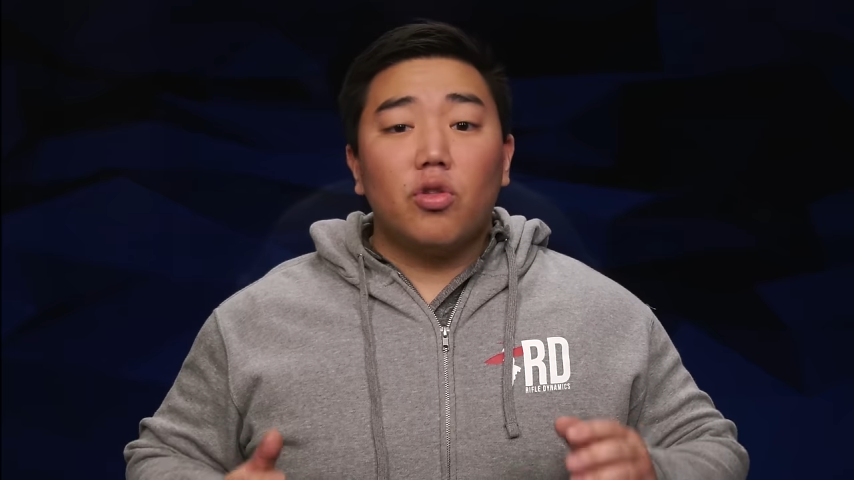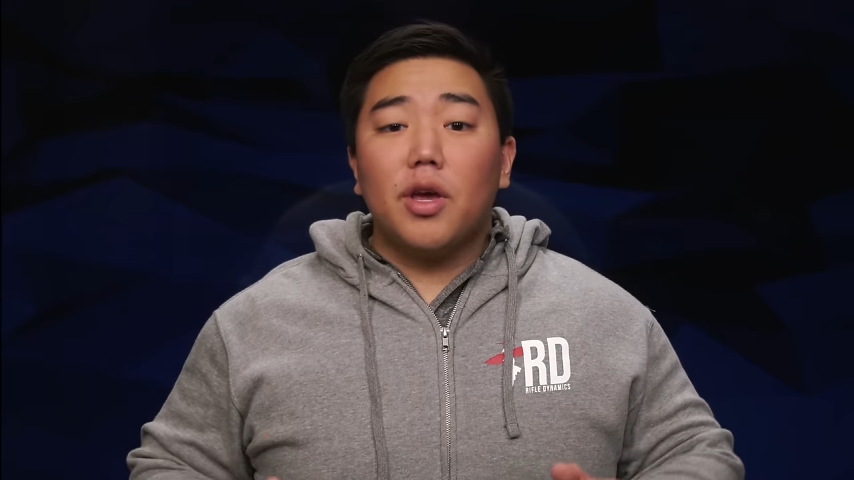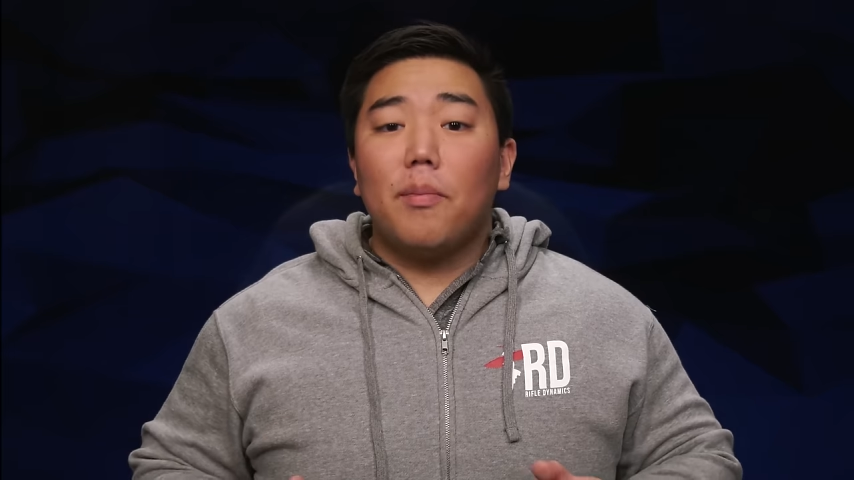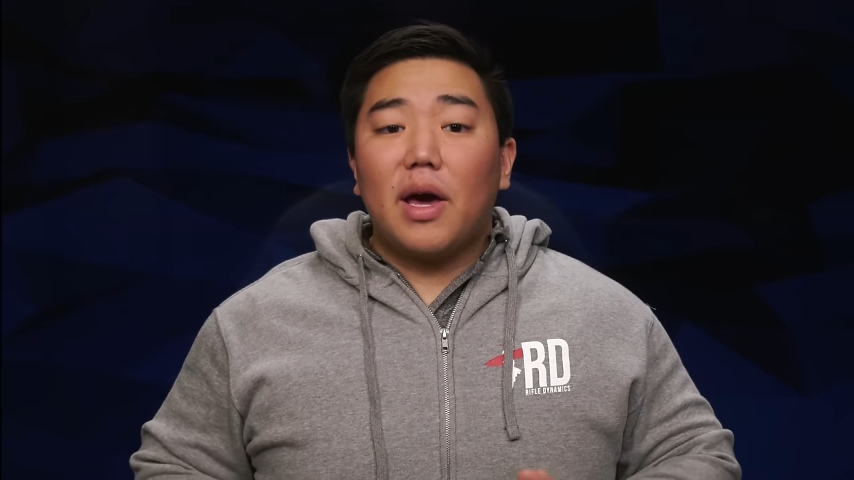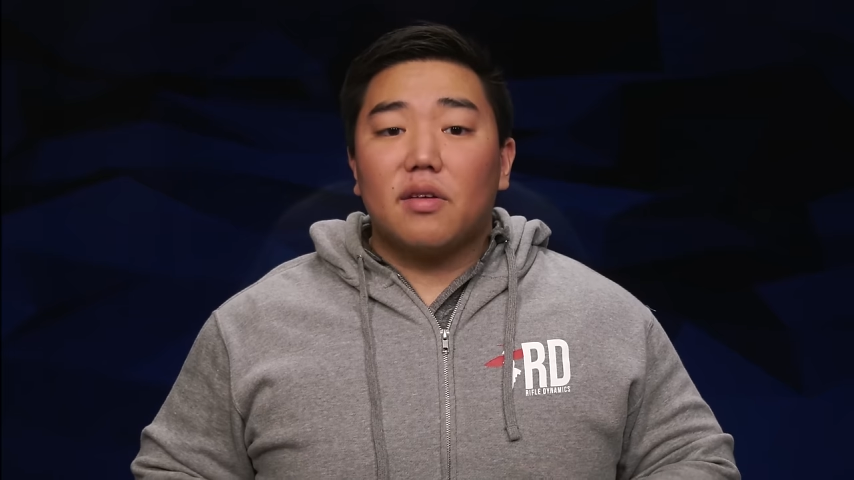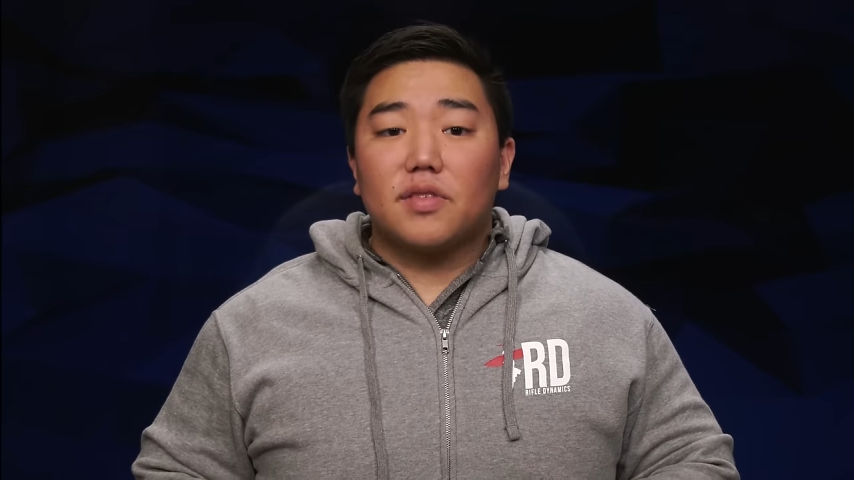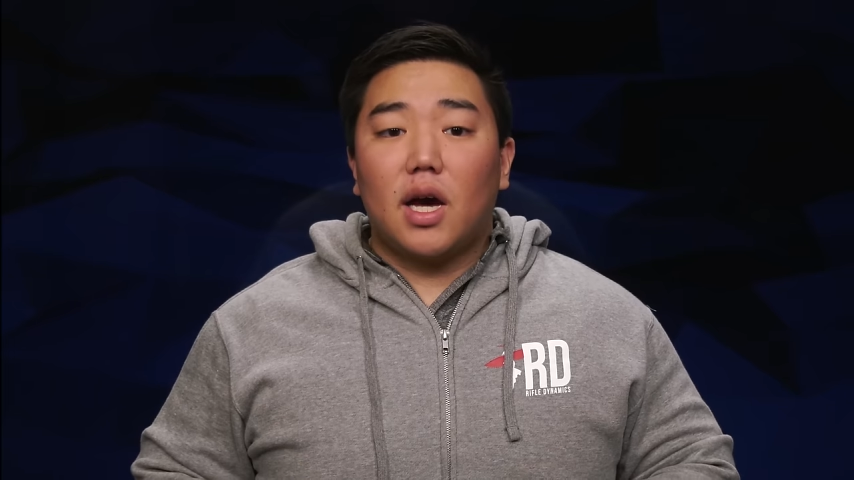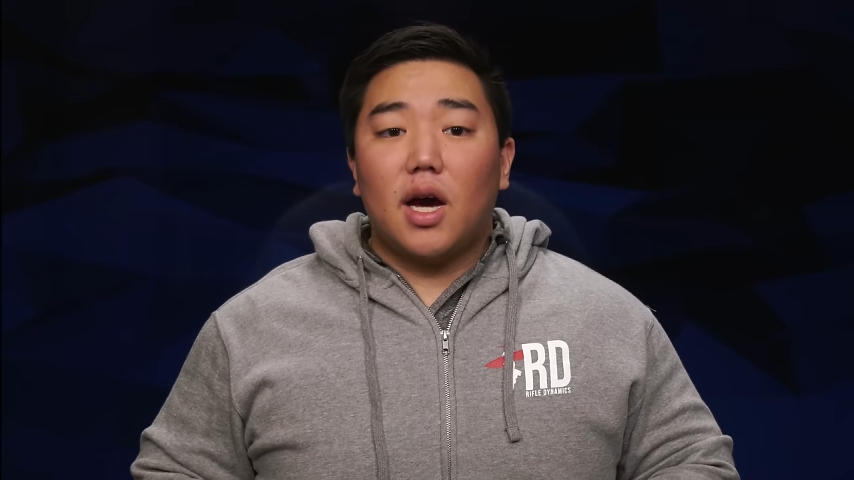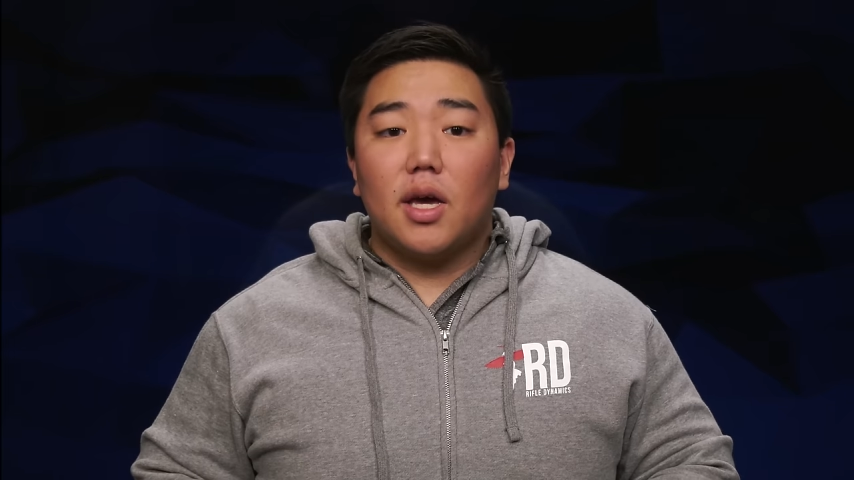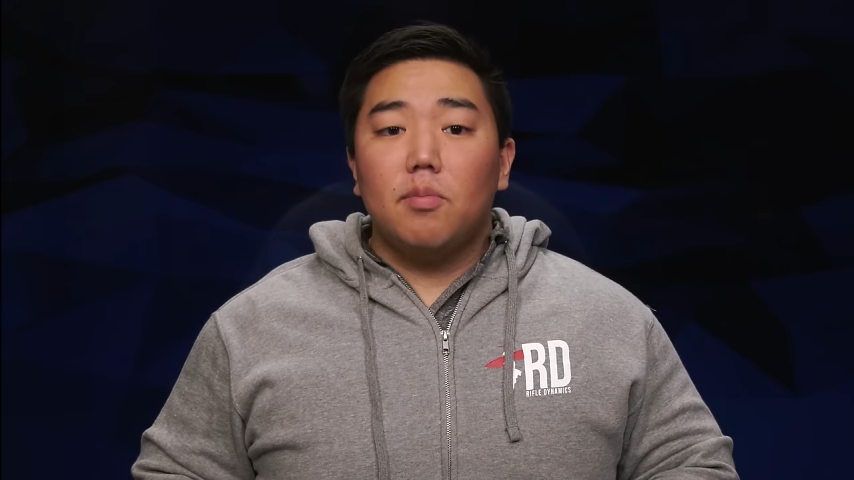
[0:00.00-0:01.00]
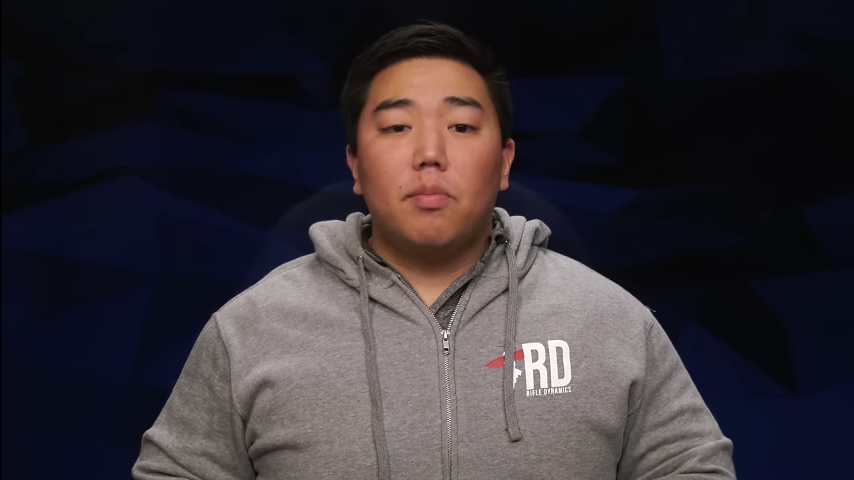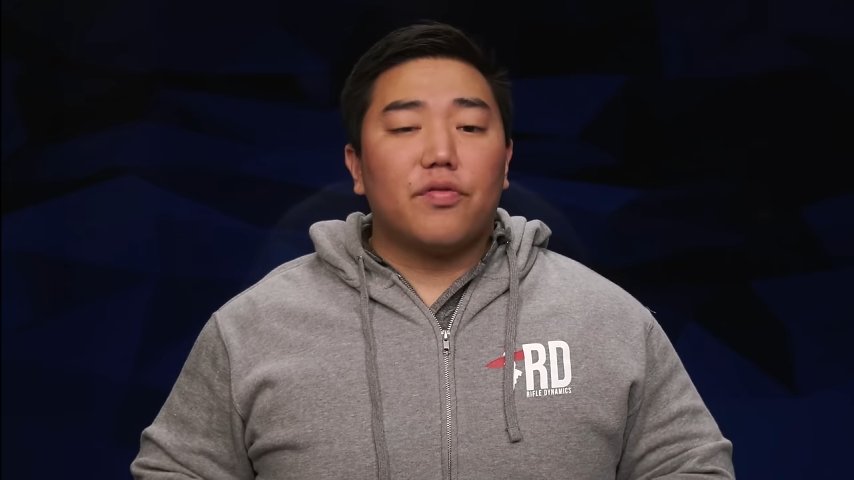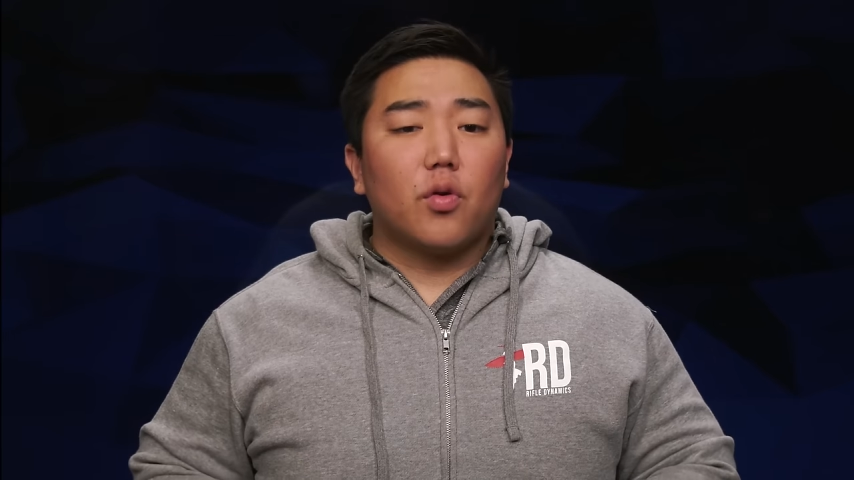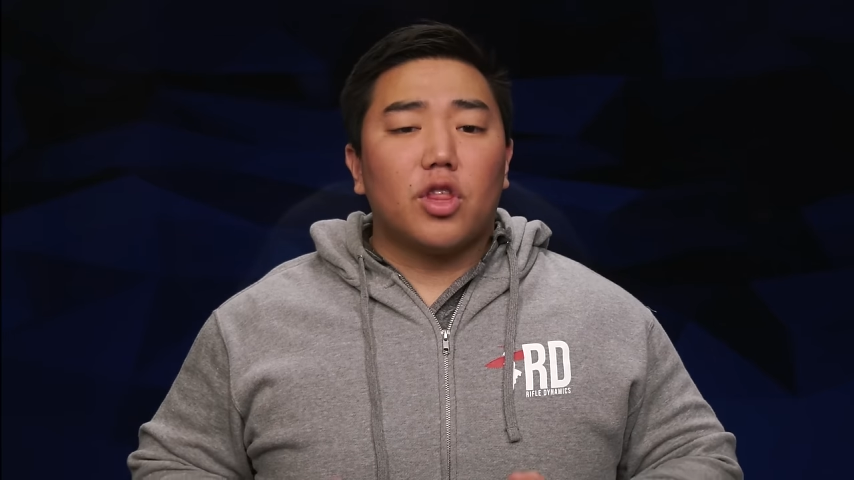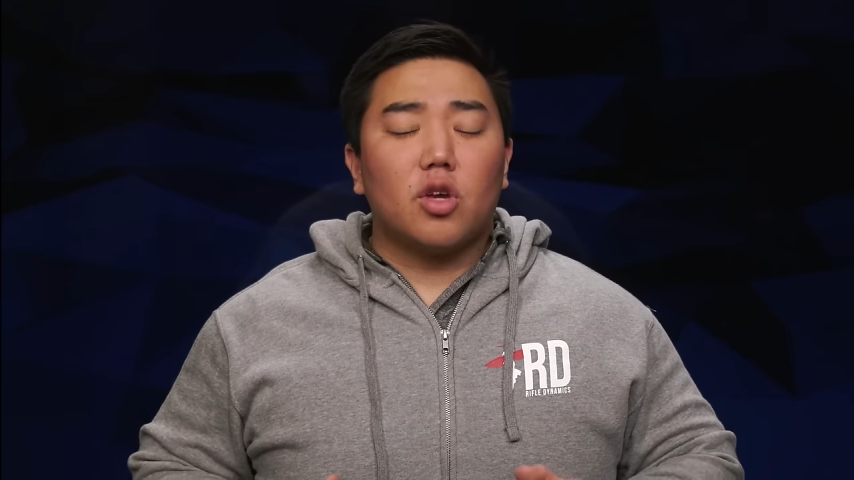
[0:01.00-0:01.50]
only a matter of time
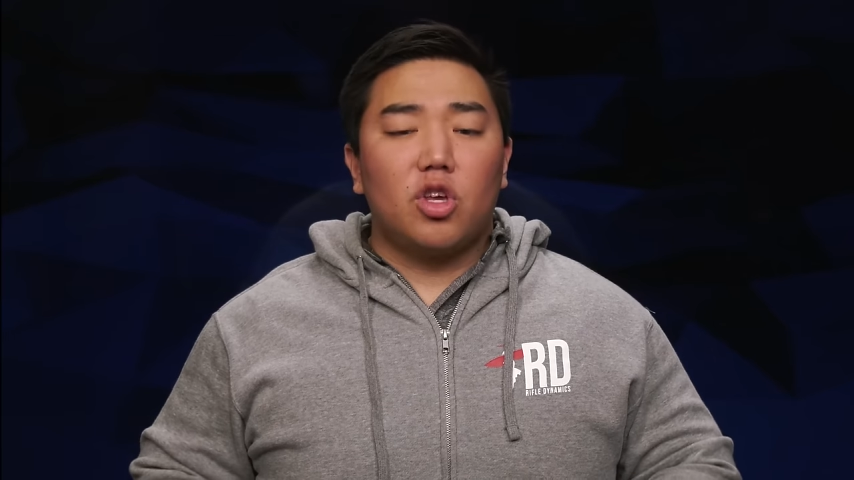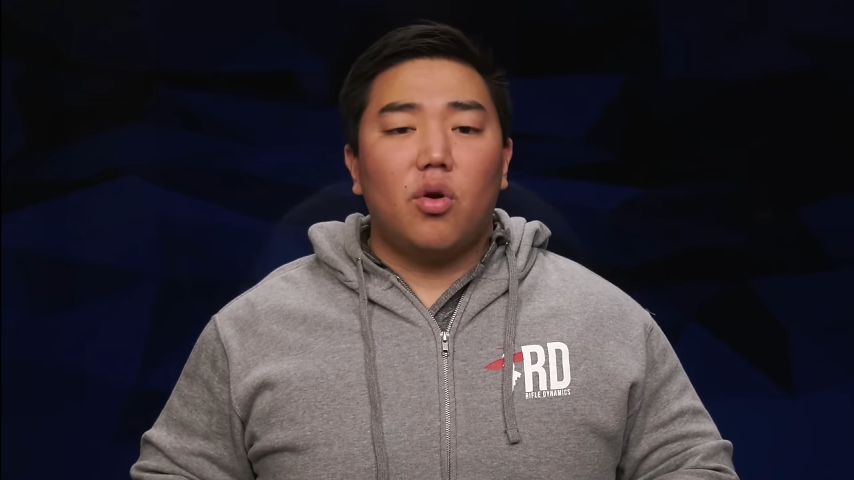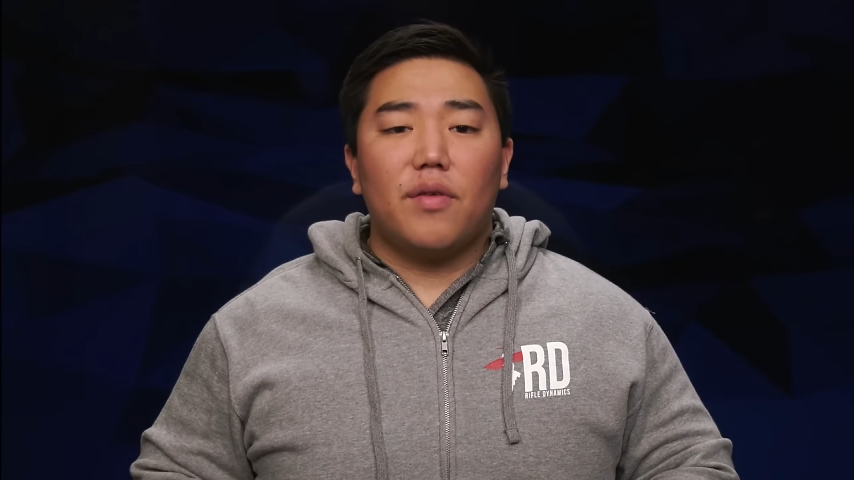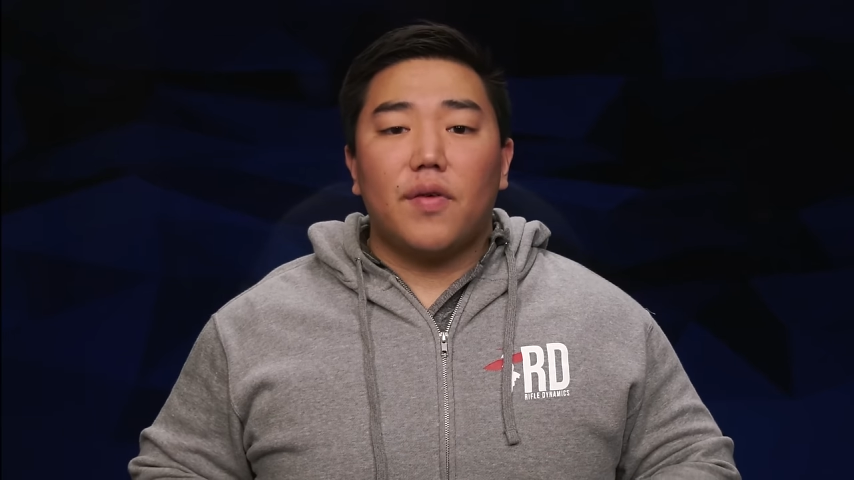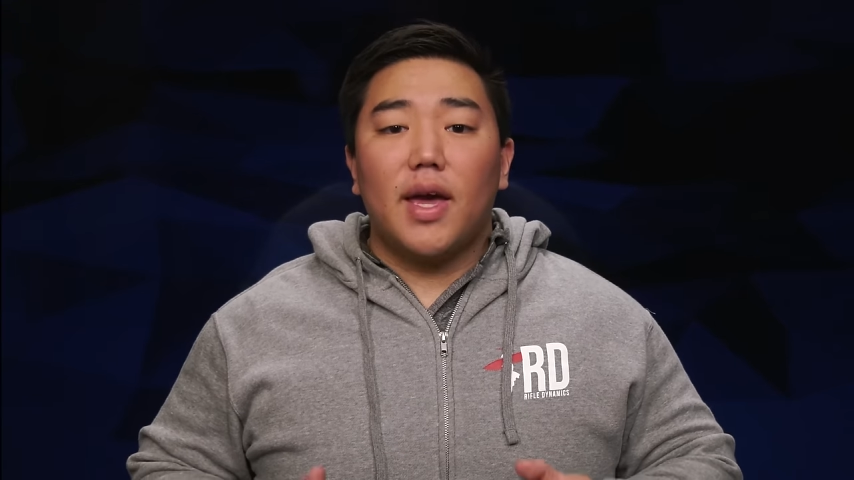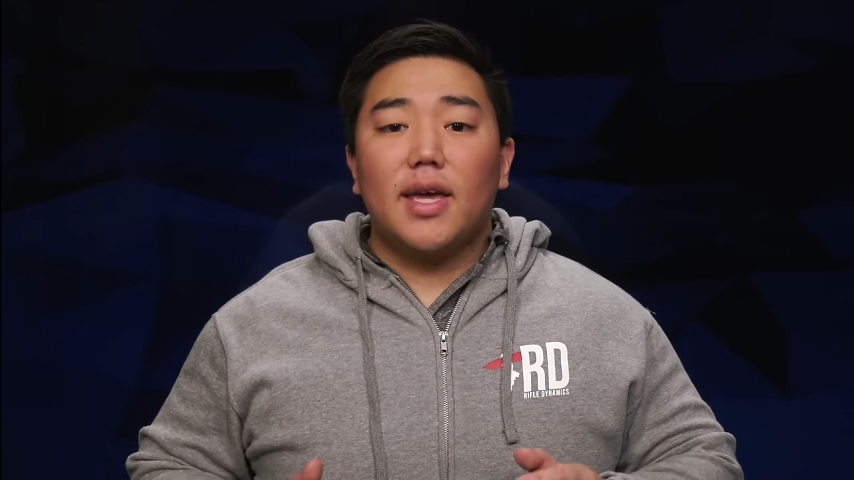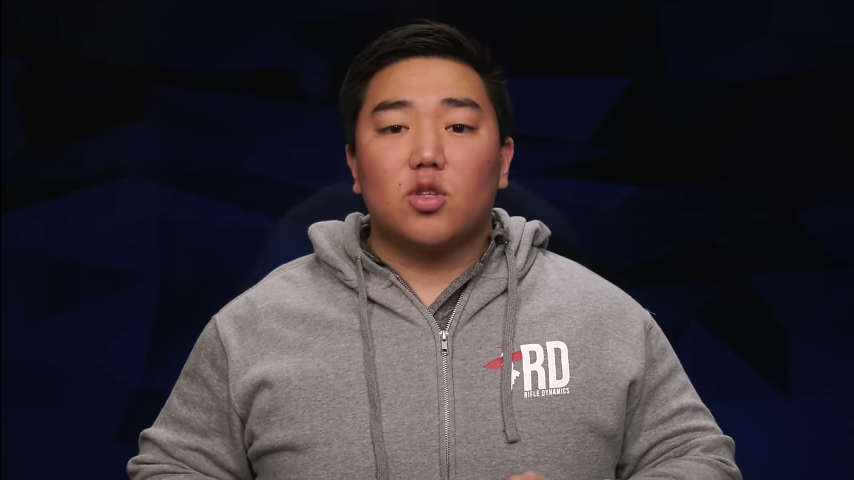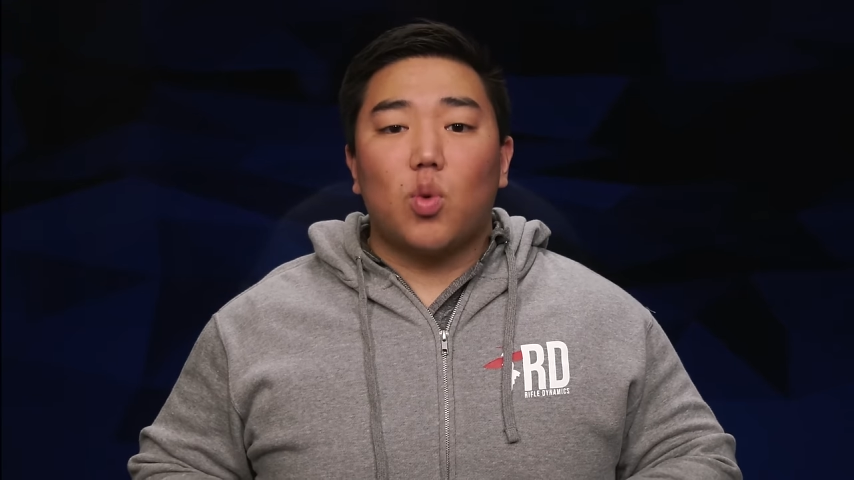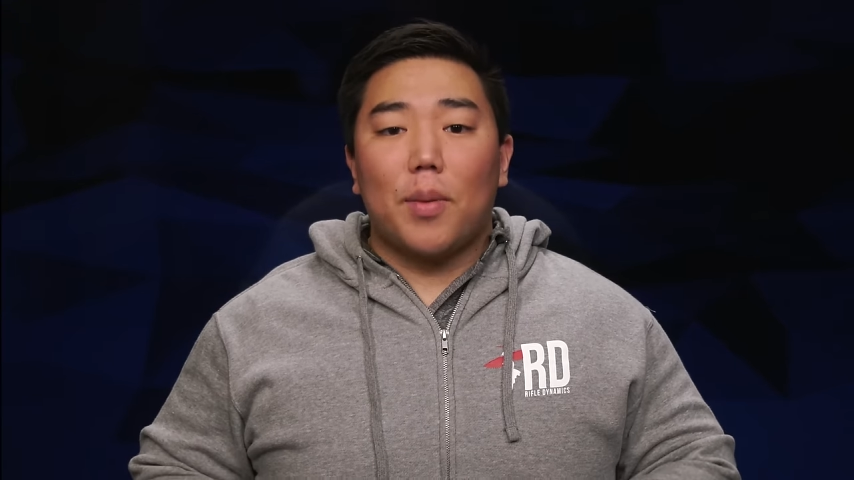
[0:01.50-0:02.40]
before the UFA gets